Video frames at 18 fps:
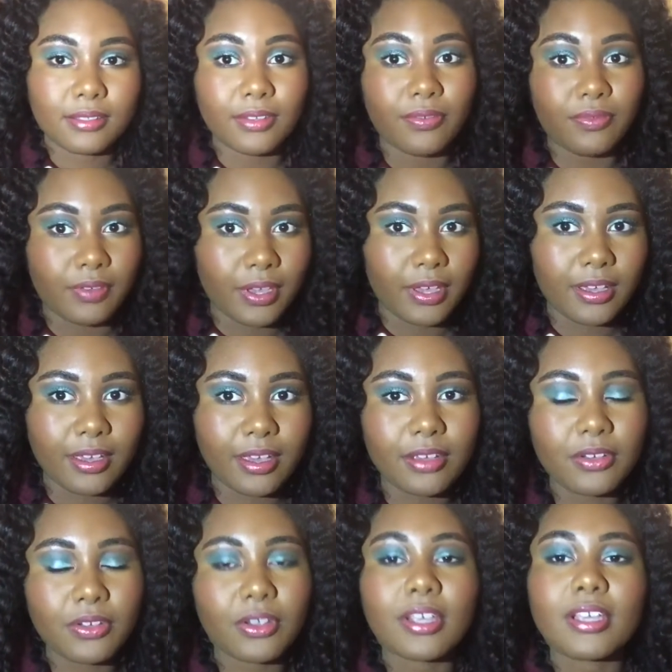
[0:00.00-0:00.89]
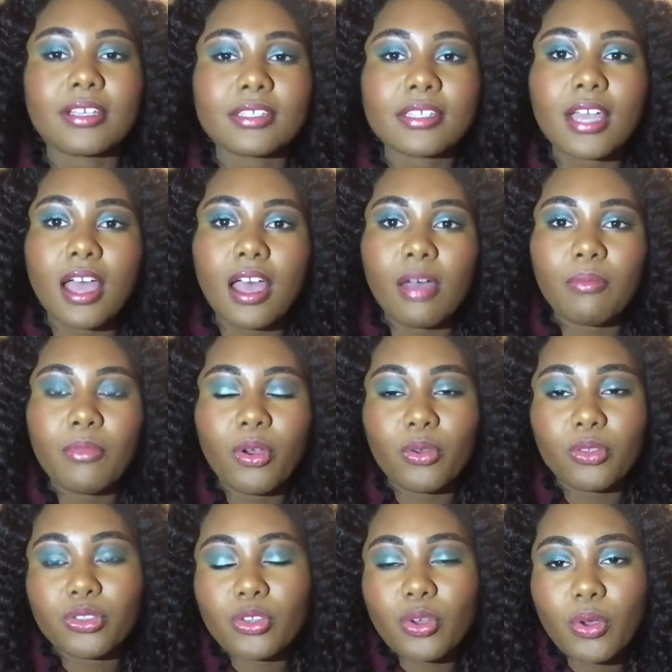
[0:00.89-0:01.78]
the fake cut crease.
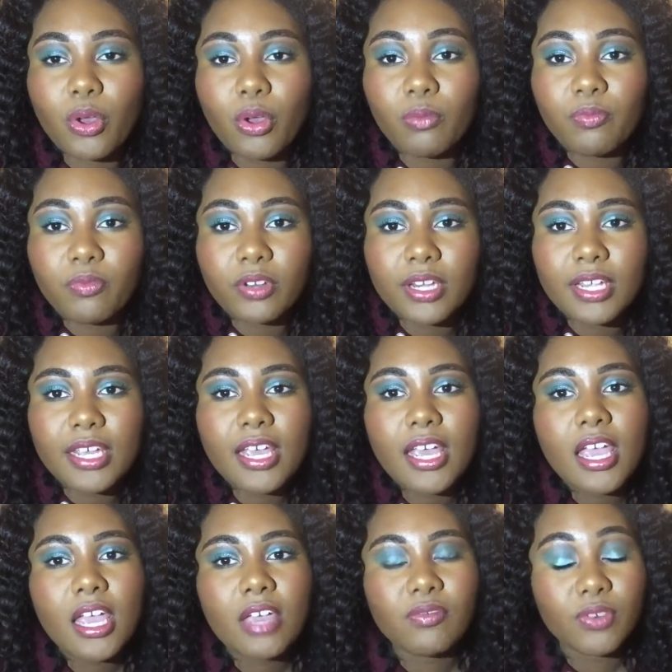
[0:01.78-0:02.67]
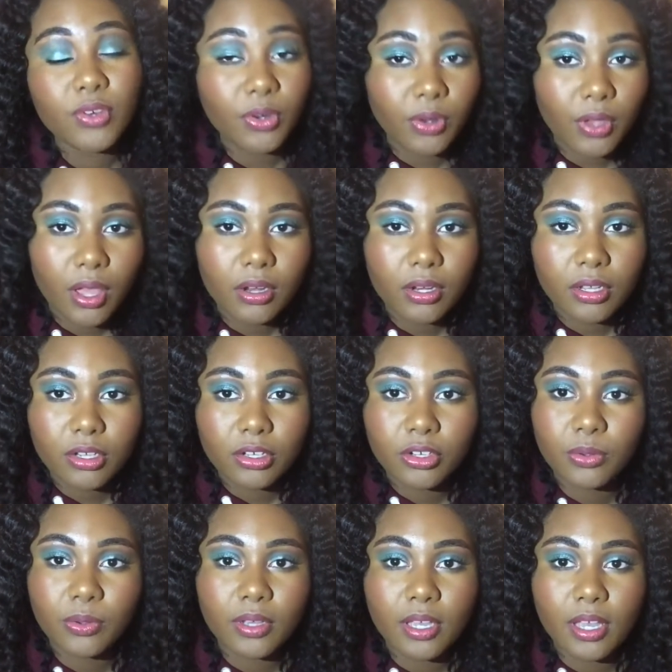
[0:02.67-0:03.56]
So hopefully, if you don't know how to
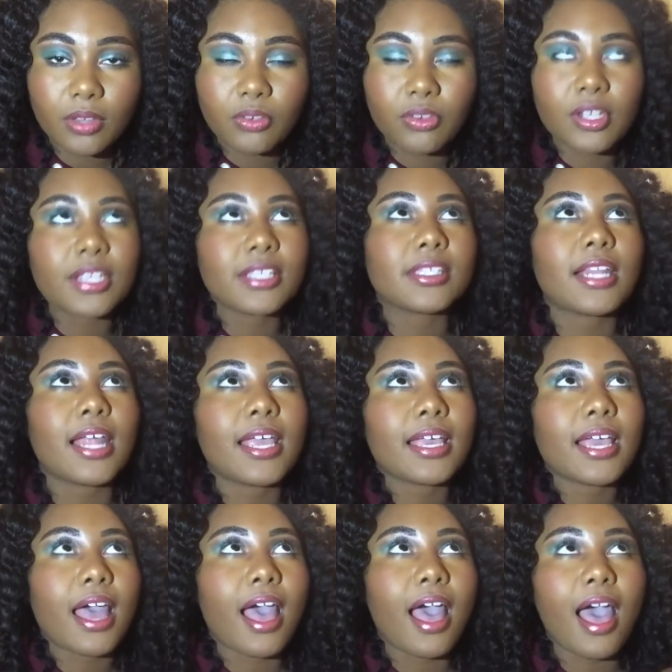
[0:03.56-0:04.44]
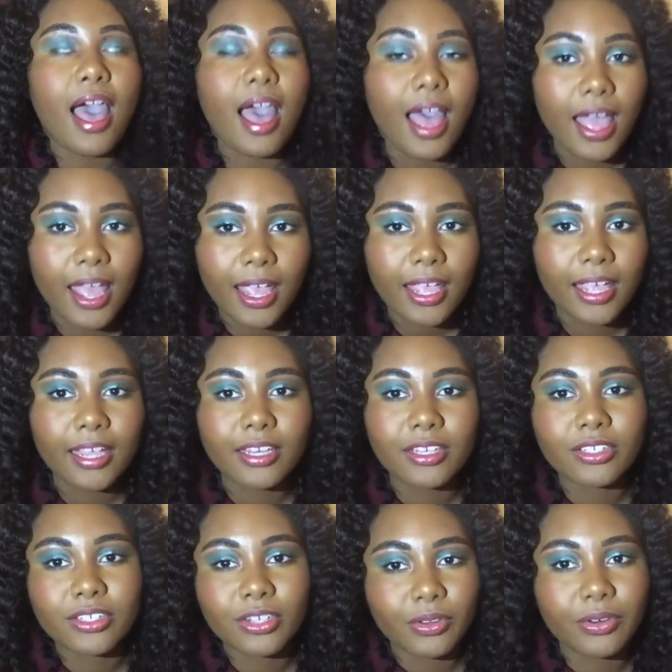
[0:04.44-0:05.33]
do a cut crease, like
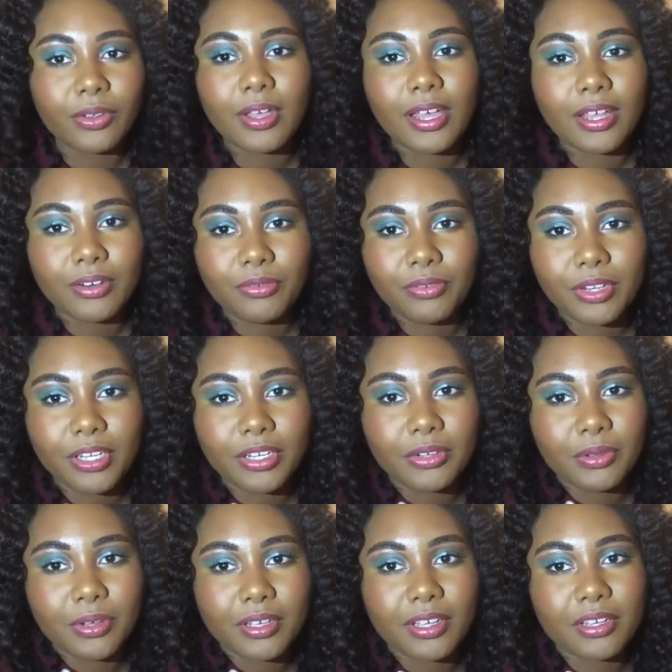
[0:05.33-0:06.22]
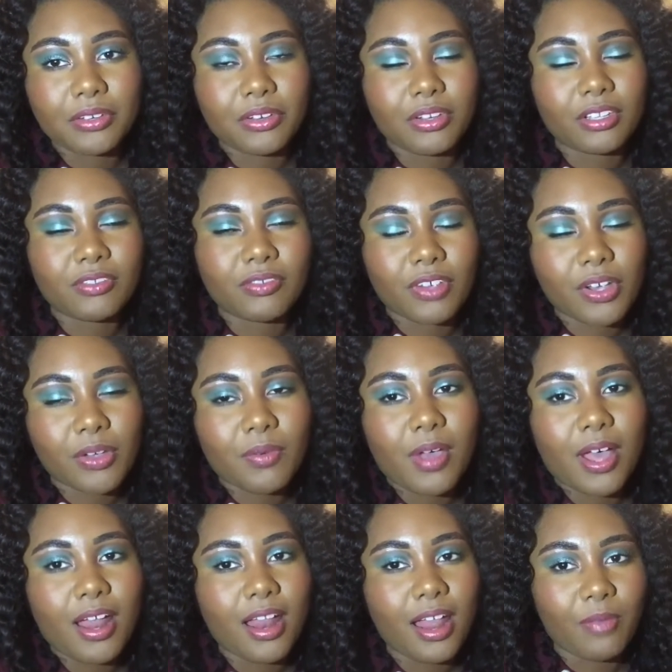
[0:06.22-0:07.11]
I don't know how to really do a cut crease very
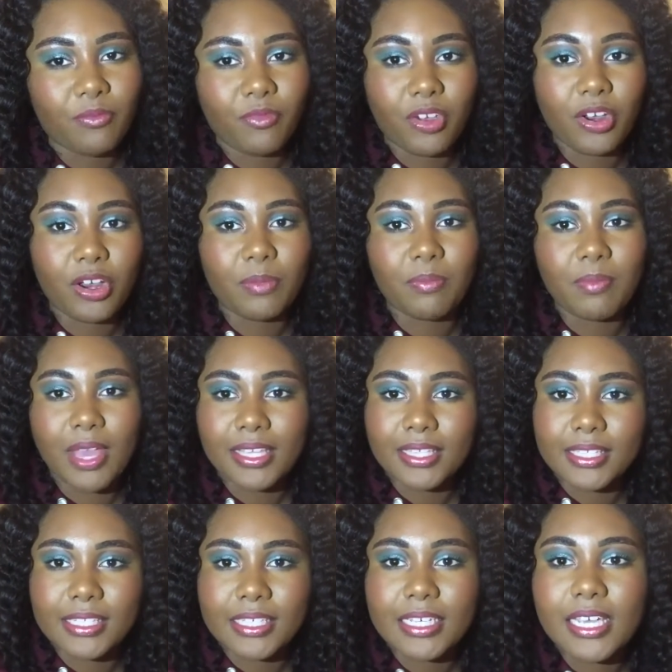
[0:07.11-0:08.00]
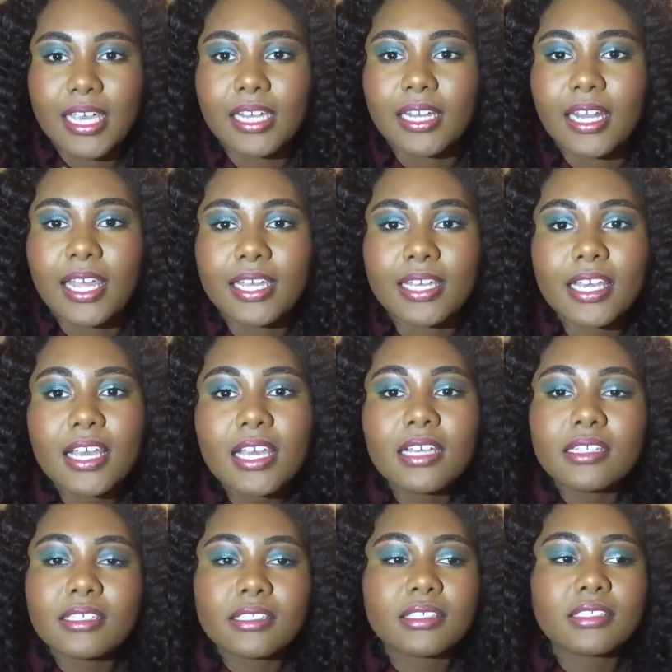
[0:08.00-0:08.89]
well. I'm very messy and like
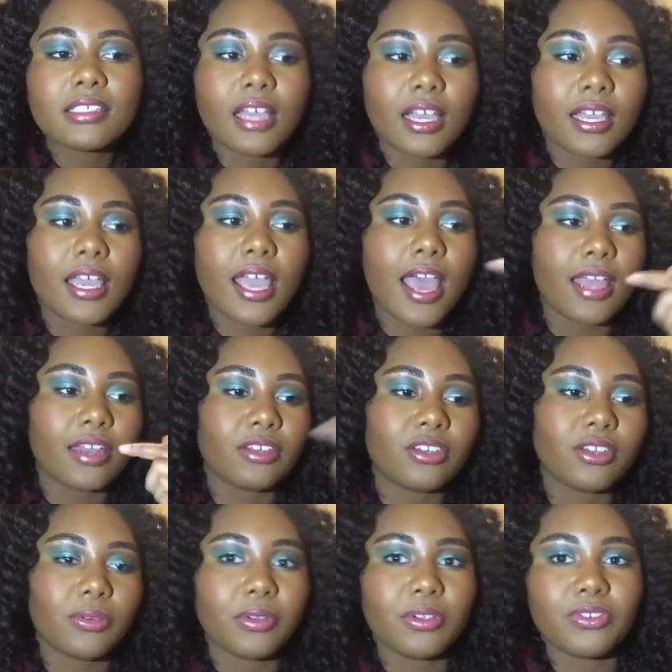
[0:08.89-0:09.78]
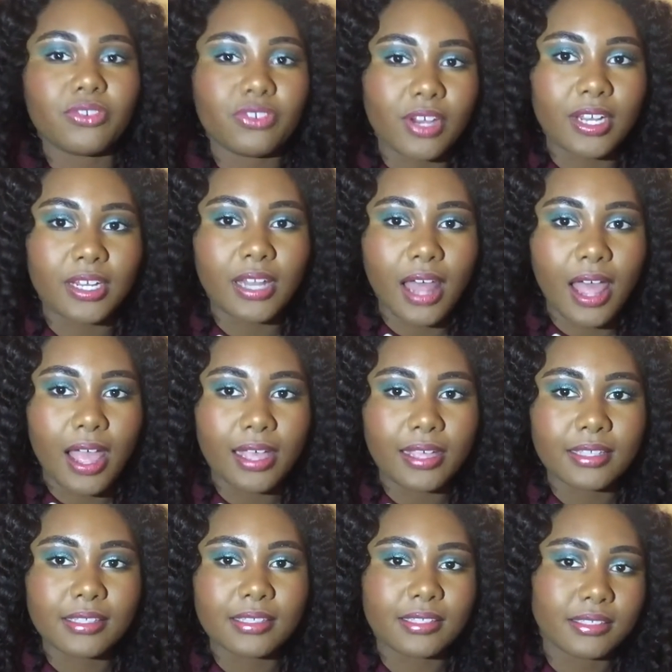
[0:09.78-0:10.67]
suck at doing straight
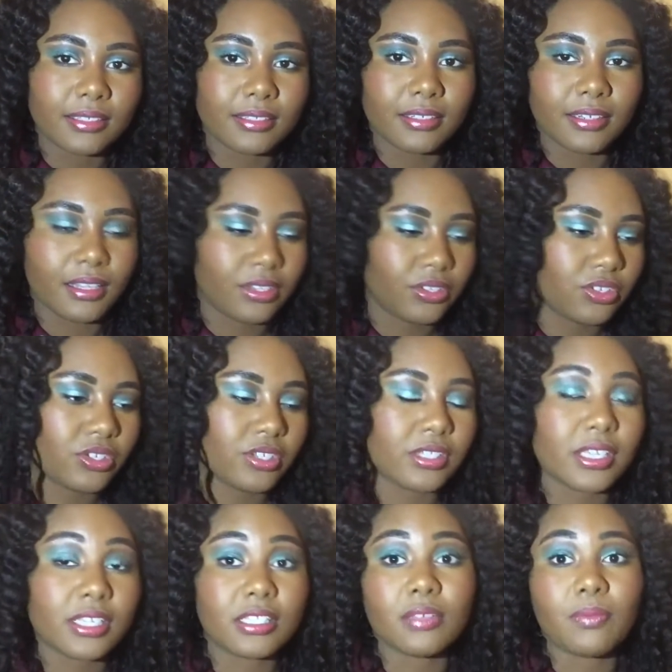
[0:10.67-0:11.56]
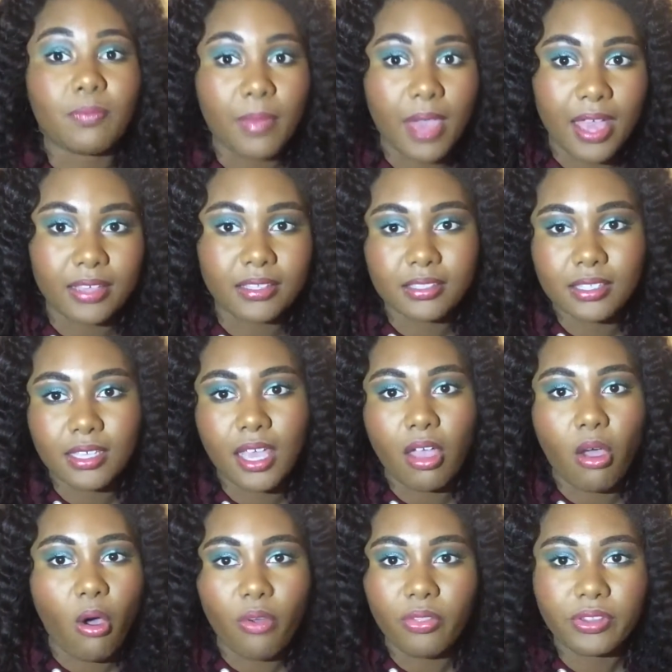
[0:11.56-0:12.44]
lines, and it's a mess
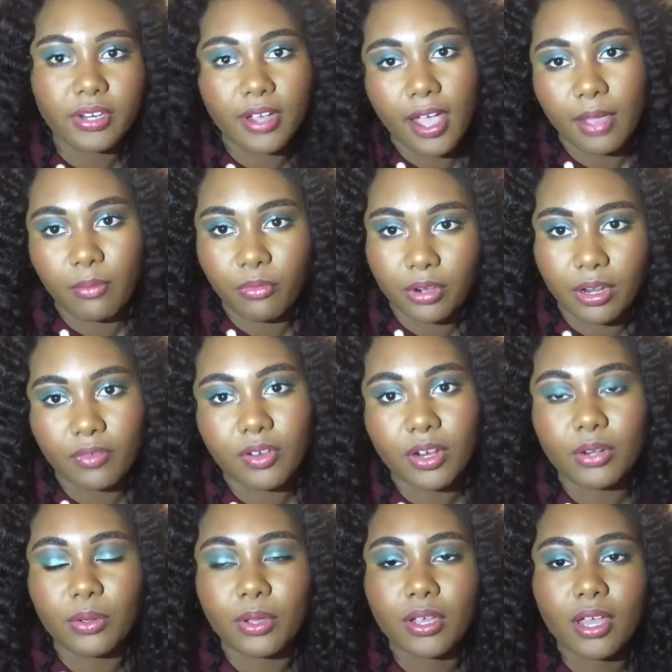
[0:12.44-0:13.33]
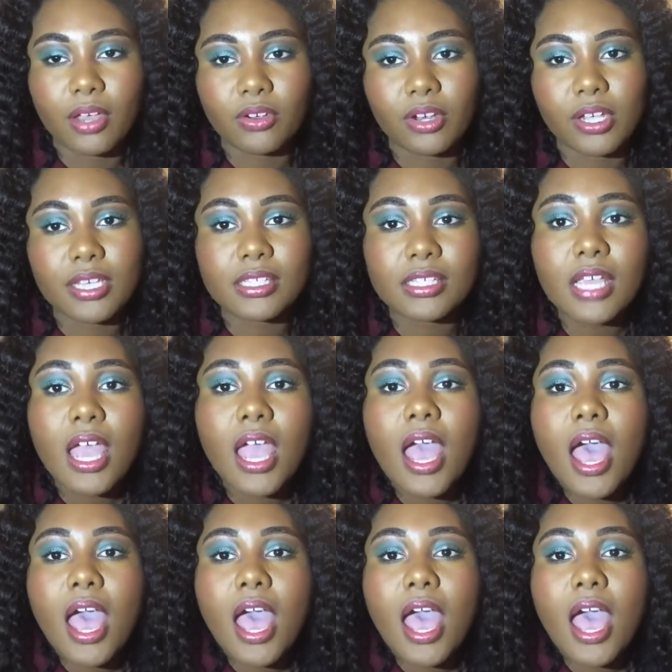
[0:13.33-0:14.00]
all the time whenever I do a cut crease.